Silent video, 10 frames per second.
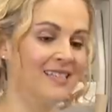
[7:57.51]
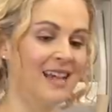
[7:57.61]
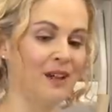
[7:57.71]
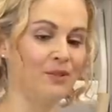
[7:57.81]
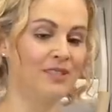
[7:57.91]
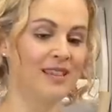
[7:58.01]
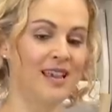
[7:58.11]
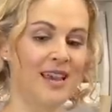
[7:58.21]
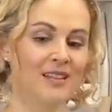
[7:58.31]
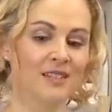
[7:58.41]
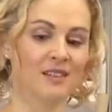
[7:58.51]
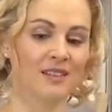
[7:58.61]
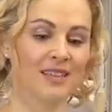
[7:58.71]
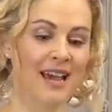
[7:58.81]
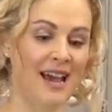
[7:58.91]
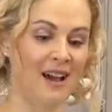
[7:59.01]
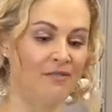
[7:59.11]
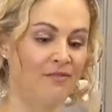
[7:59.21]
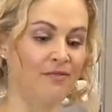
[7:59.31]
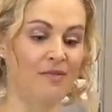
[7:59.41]
at 90 degrees
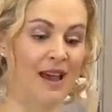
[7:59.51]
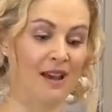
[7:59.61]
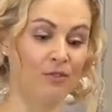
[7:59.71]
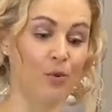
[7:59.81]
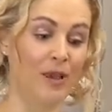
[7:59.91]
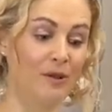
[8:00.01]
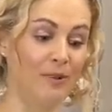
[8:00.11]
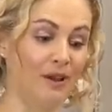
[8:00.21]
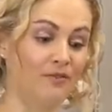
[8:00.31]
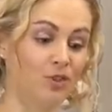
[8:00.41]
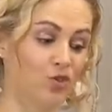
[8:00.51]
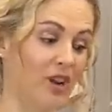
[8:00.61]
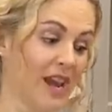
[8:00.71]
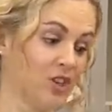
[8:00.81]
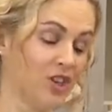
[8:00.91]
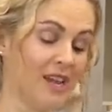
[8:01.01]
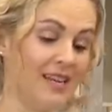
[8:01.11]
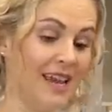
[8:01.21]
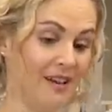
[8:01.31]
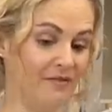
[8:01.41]
to the
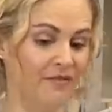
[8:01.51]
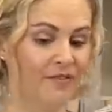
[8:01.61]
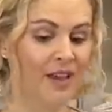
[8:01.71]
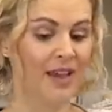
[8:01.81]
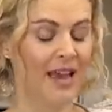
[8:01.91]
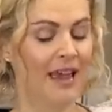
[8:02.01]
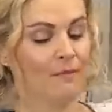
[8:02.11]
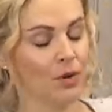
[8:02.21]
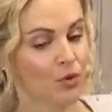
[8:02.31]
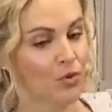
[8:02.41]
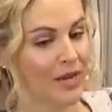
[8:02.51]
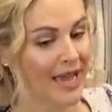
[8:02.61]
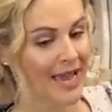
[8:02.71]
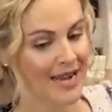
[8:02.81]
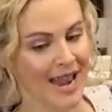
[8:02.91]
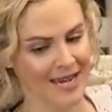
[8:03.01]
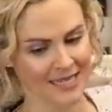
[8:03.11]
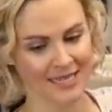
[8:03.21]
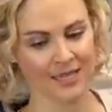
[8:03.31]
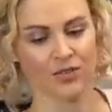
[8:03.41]
selvage, and it's probably quite
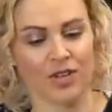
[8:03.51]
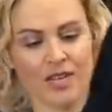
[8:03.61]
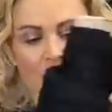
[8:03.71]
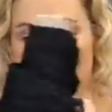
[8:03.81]
lighter